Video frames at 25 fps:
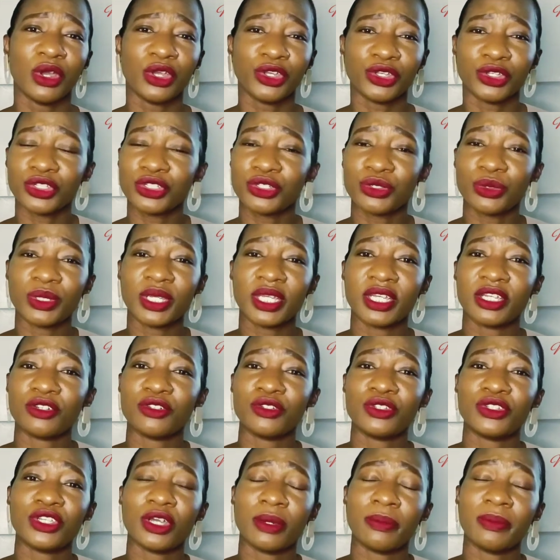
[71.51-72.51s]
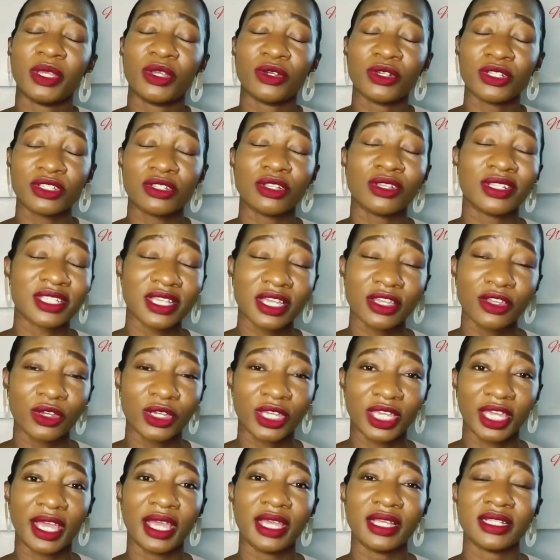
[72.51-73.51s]
you're doing a good job because those are your
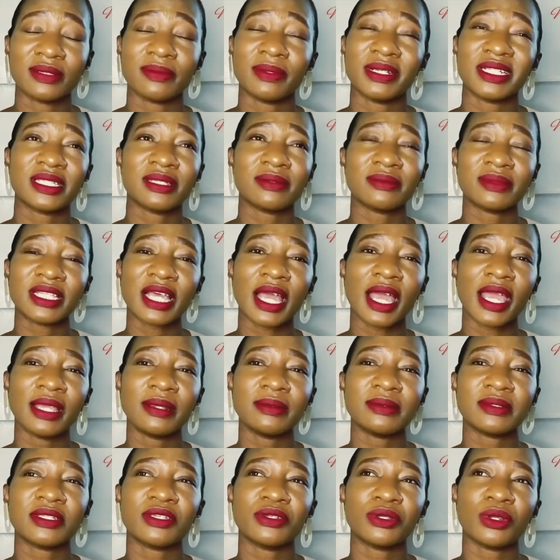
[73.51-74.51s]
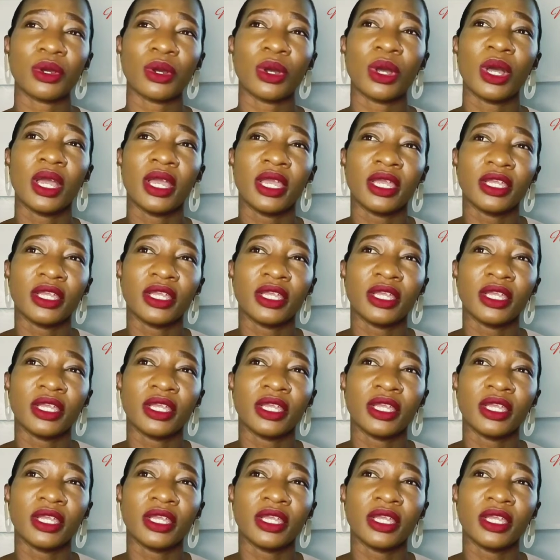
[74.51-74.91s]
kids but sometimes you know